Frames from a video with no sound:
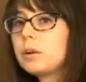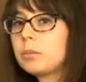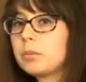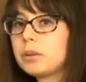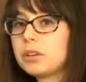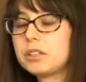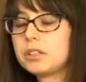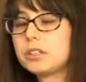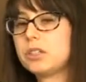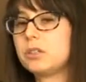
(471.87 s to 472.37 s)
what I'm
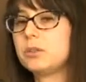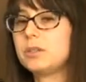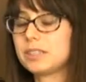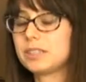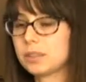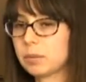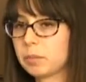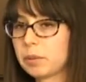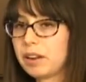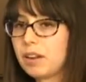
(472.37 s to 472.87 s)
gonna do
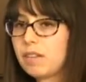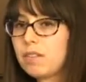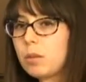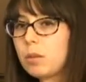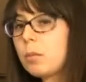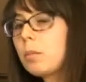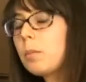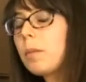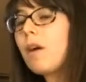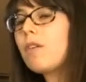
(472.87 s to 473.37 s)
is I'm gonna give
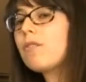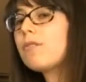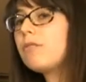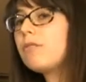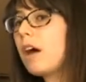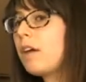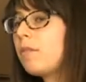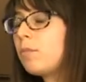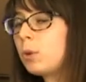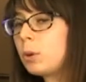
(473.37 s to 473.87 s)
them about
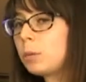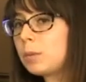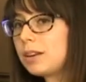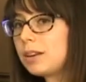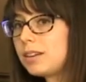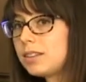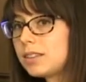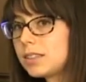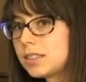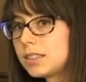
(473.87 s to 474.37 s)
five more
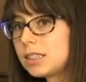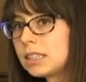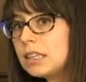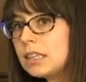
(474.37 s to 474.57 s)
minutes